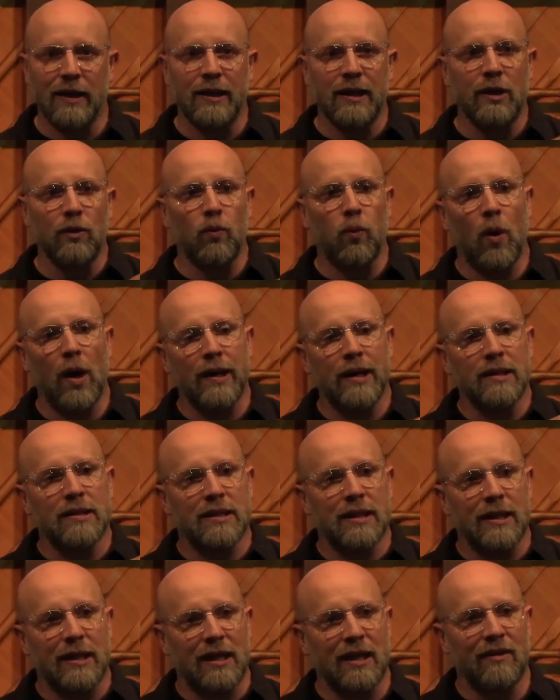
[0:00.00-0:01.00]
and he wanted
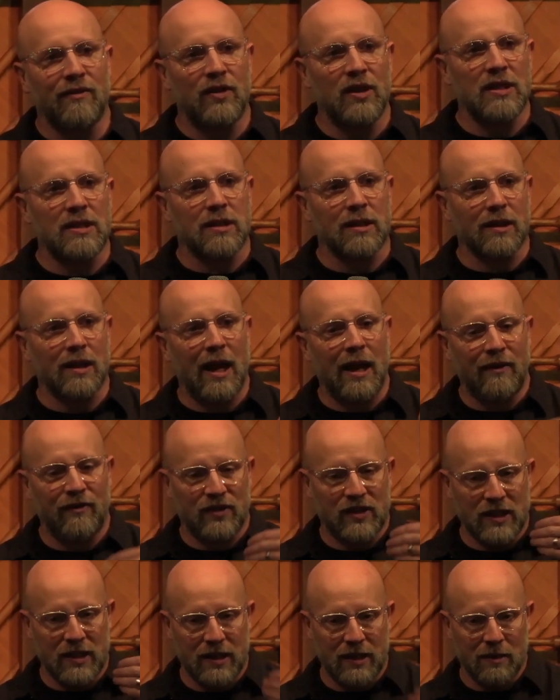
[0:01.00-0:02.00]
to give his
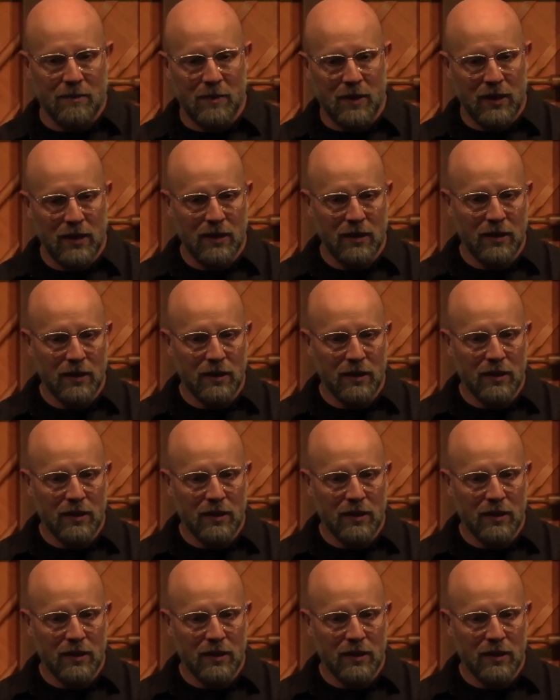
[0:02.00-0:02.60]
life to him.